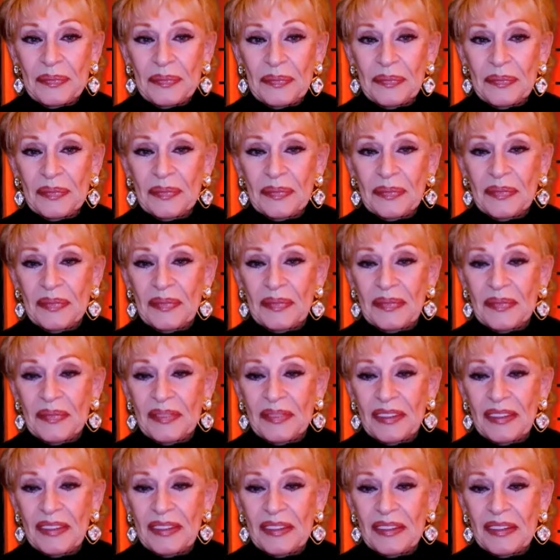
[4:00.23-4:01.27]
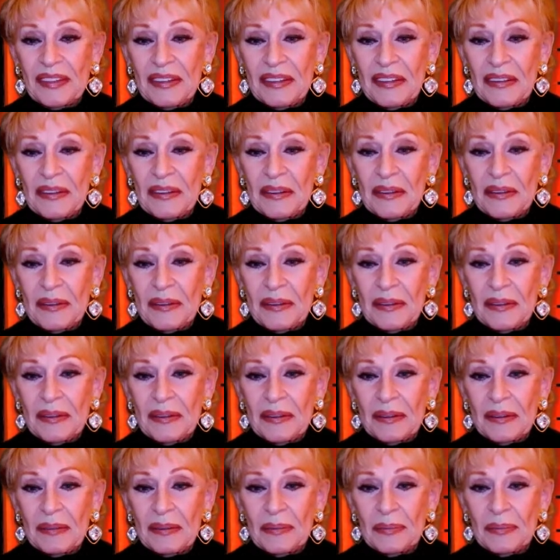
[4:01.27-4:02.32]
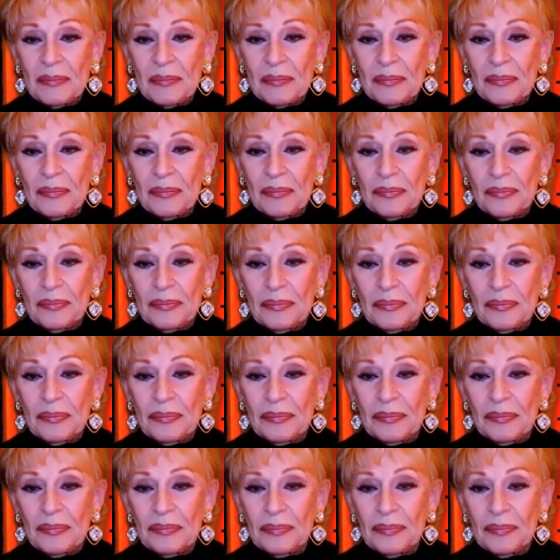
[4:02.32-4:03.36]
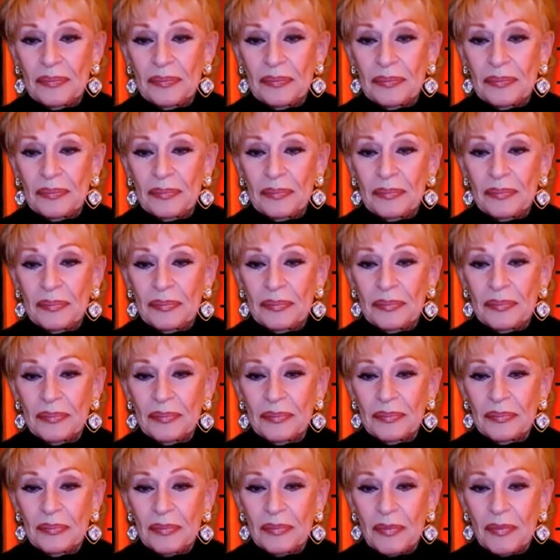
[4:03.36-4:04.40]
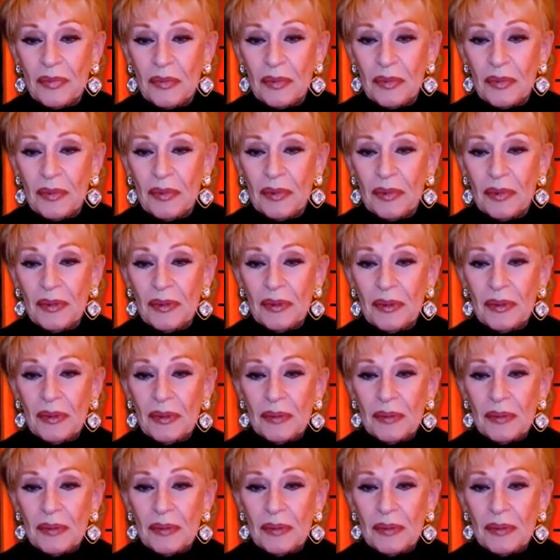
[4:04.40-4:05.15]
No words are spoken by the person on screen.